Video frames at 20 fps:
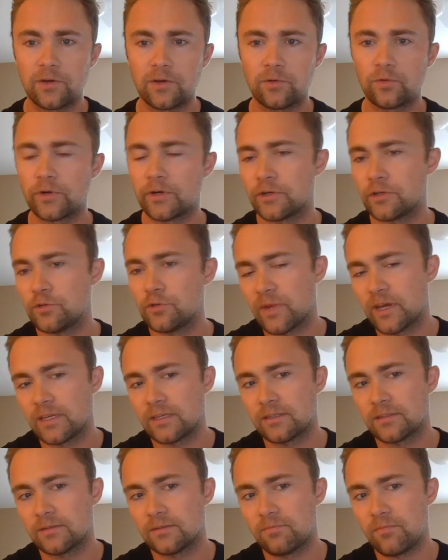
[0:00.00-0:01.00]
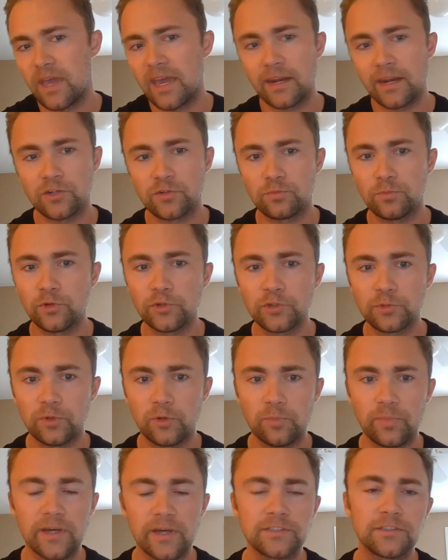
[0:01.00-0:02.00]
where you might manage
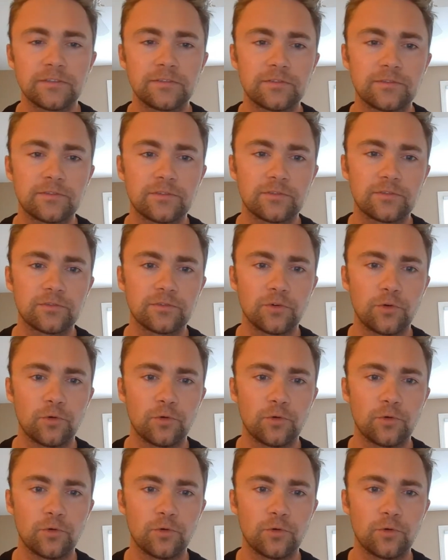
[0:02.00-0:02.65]
multiple budgets